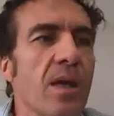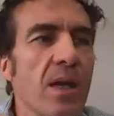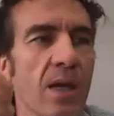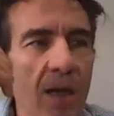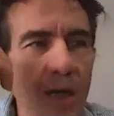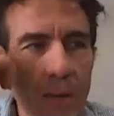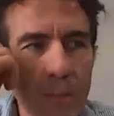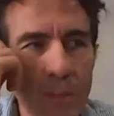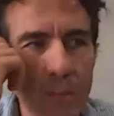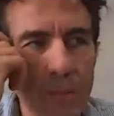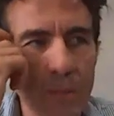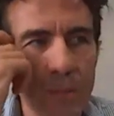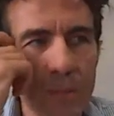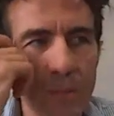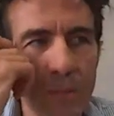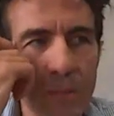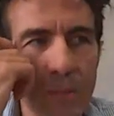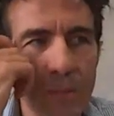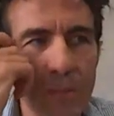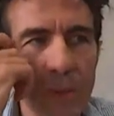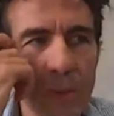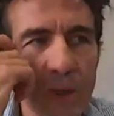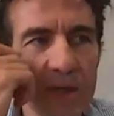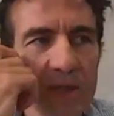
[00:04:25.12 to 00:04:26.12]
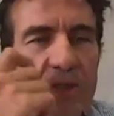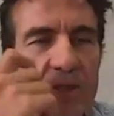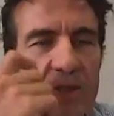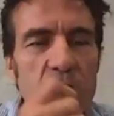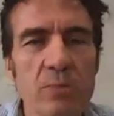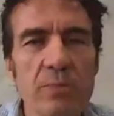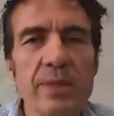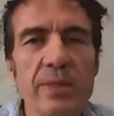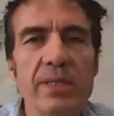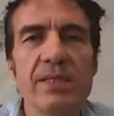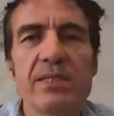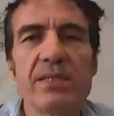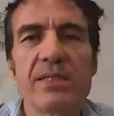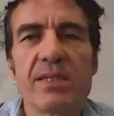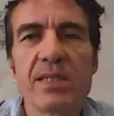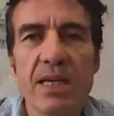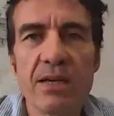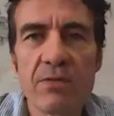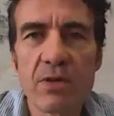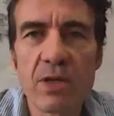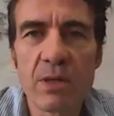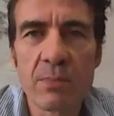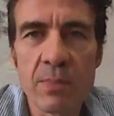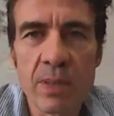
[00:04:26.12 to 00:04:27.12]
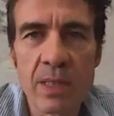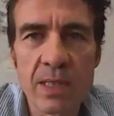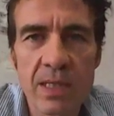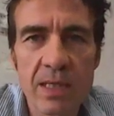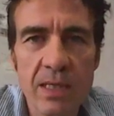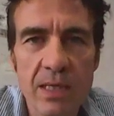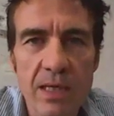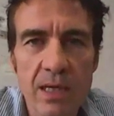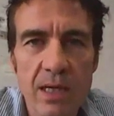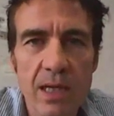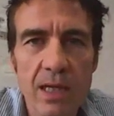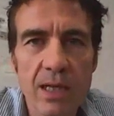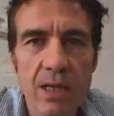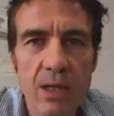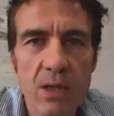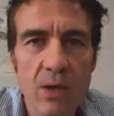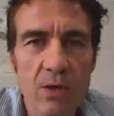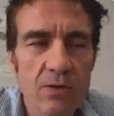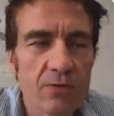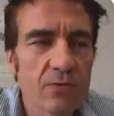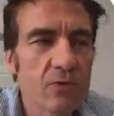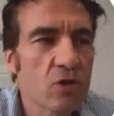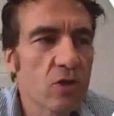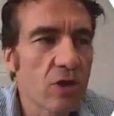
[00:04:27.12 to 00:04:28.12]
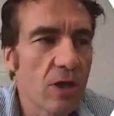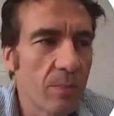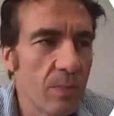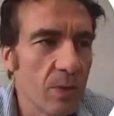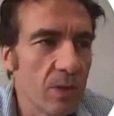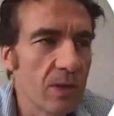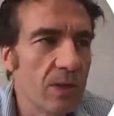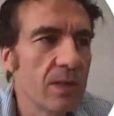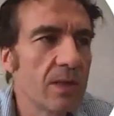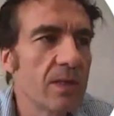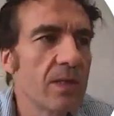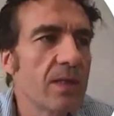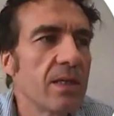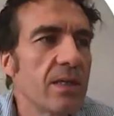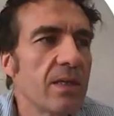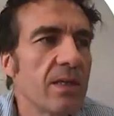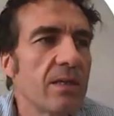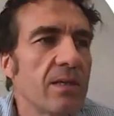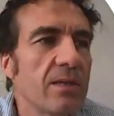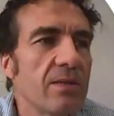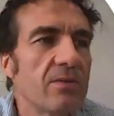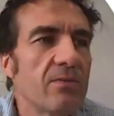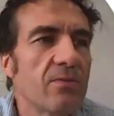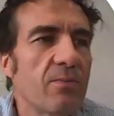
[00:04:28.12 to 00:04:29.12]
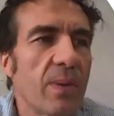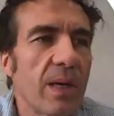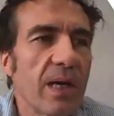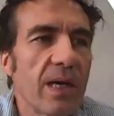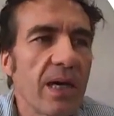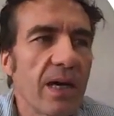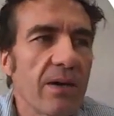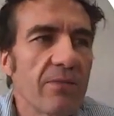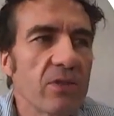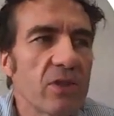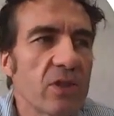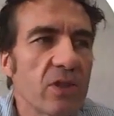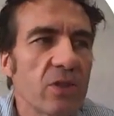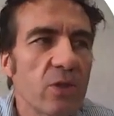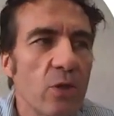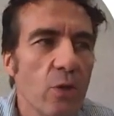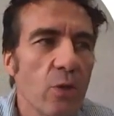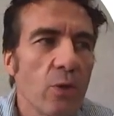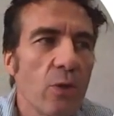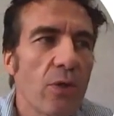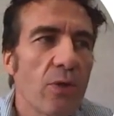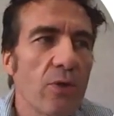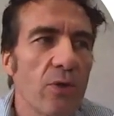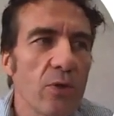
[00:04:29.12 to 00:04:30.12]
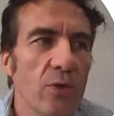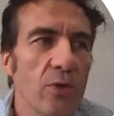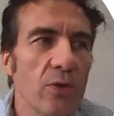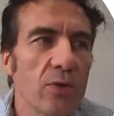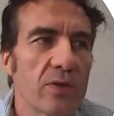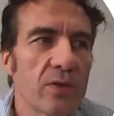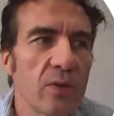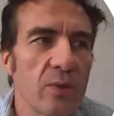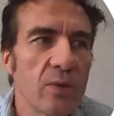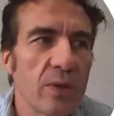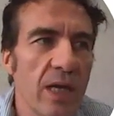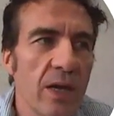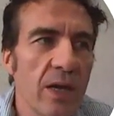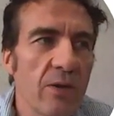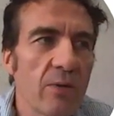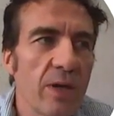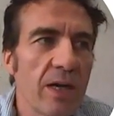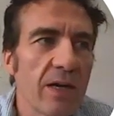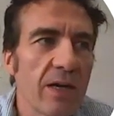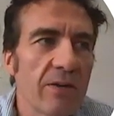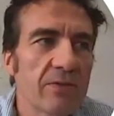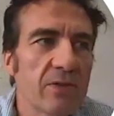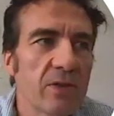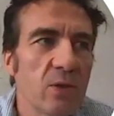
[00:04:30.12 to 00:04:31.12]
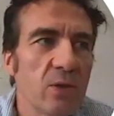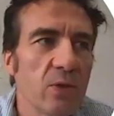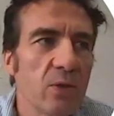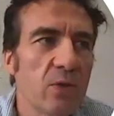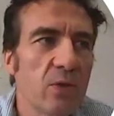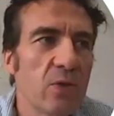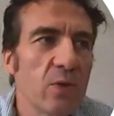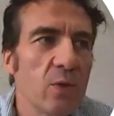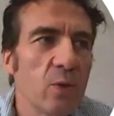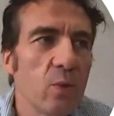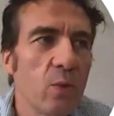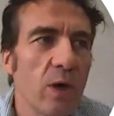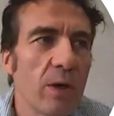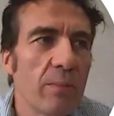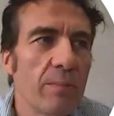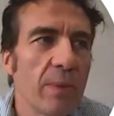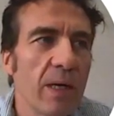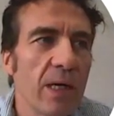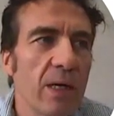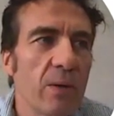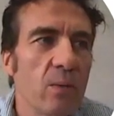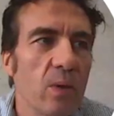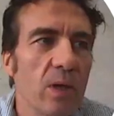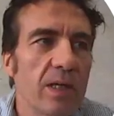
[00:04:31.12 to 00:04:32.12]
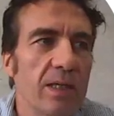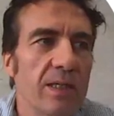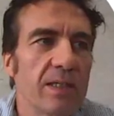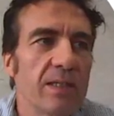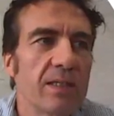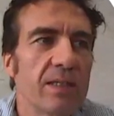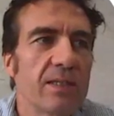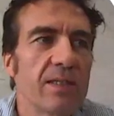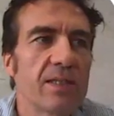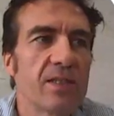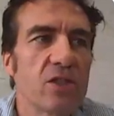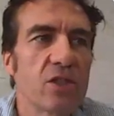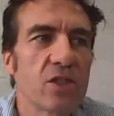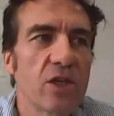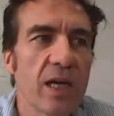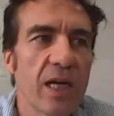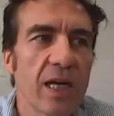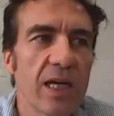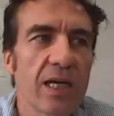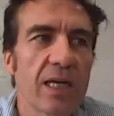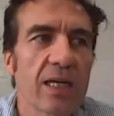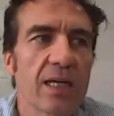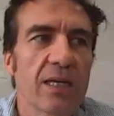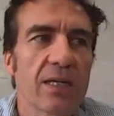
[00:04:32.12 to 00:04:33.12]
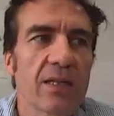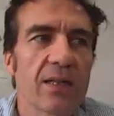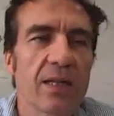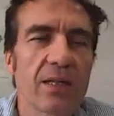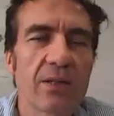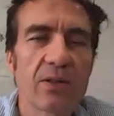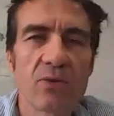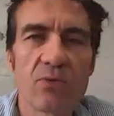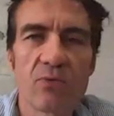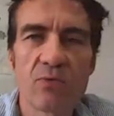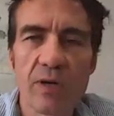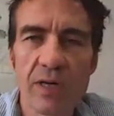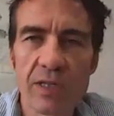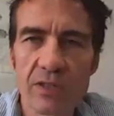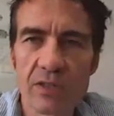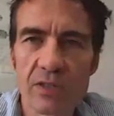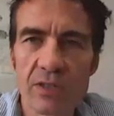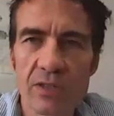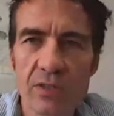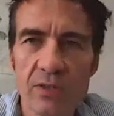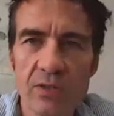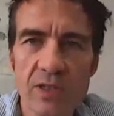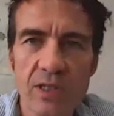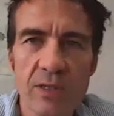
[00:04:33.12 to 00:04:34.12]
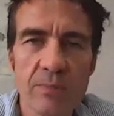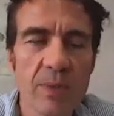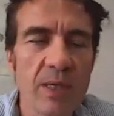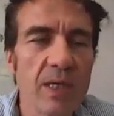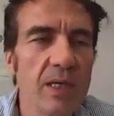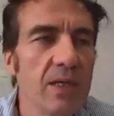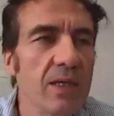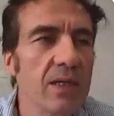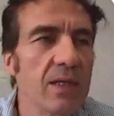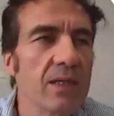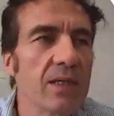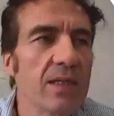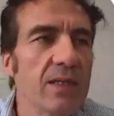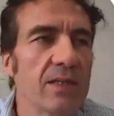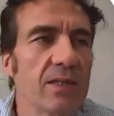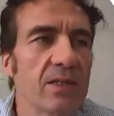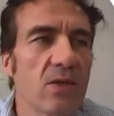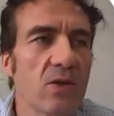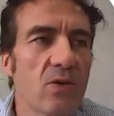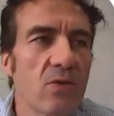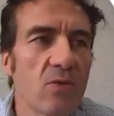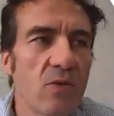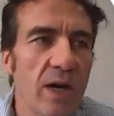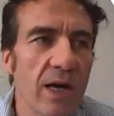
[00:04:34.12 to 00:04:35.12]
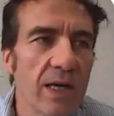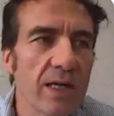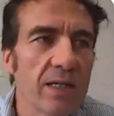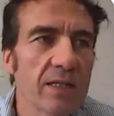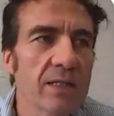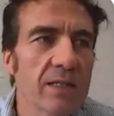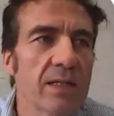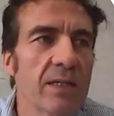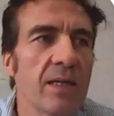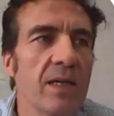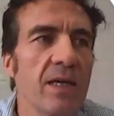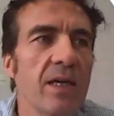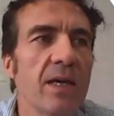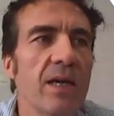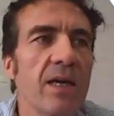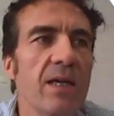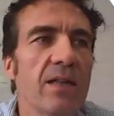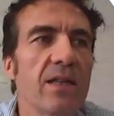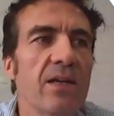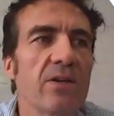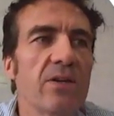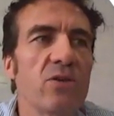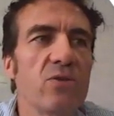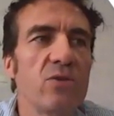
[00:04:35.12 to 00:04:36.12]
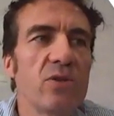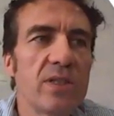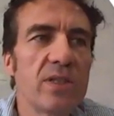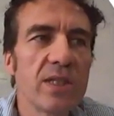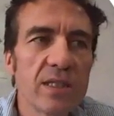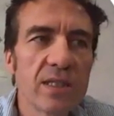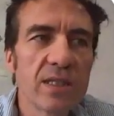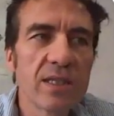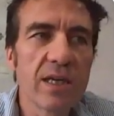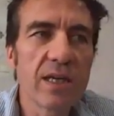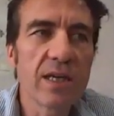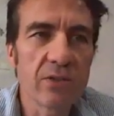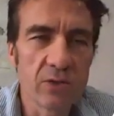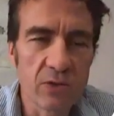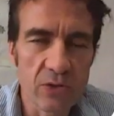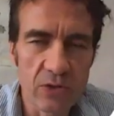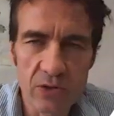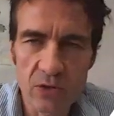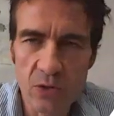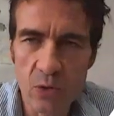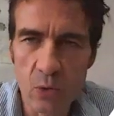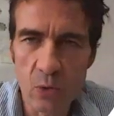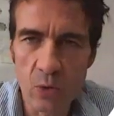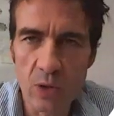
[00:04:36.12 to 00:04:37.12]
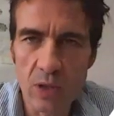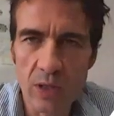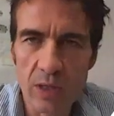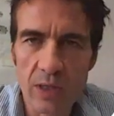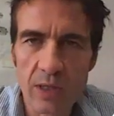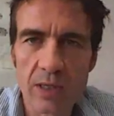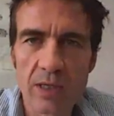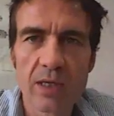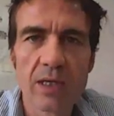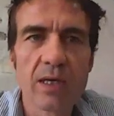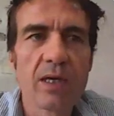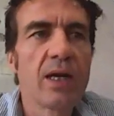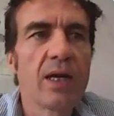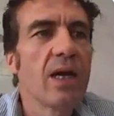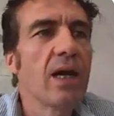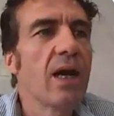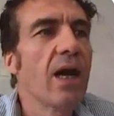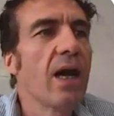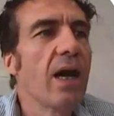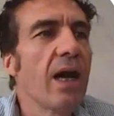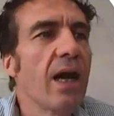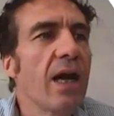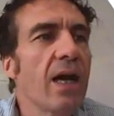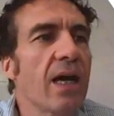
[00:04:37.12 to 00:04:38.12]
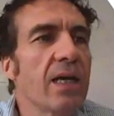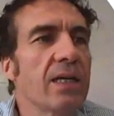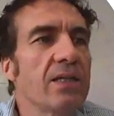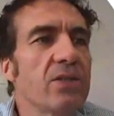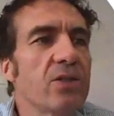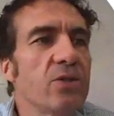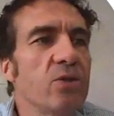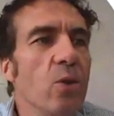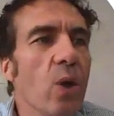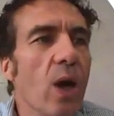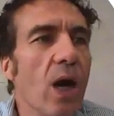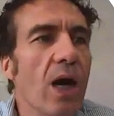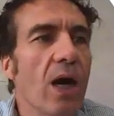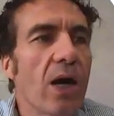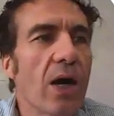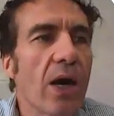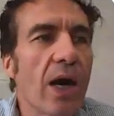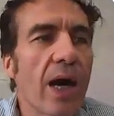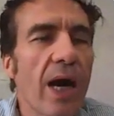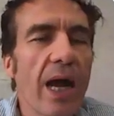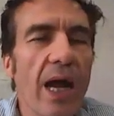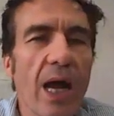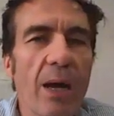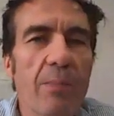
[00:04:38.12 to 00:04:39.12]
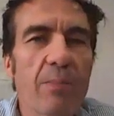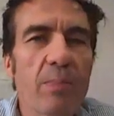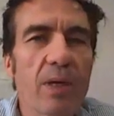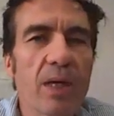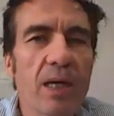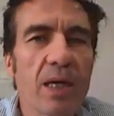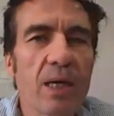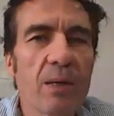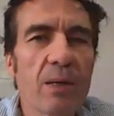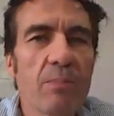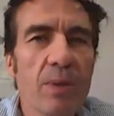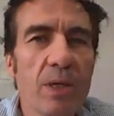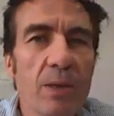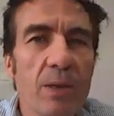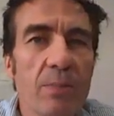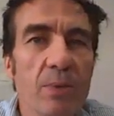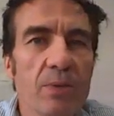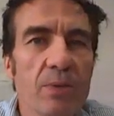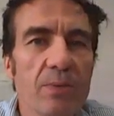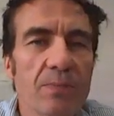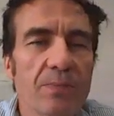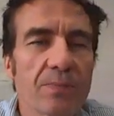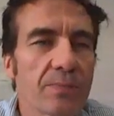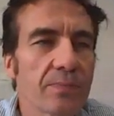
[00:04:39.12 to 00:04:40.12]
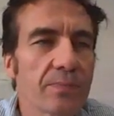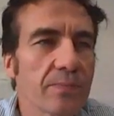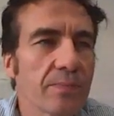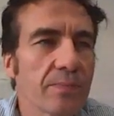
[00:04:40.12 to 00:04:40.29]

but you'll be saving me a lot of trouble by having to go through. So now I have to go through one by one to check that the registered email is correct, that you did get your score, and you are happy people.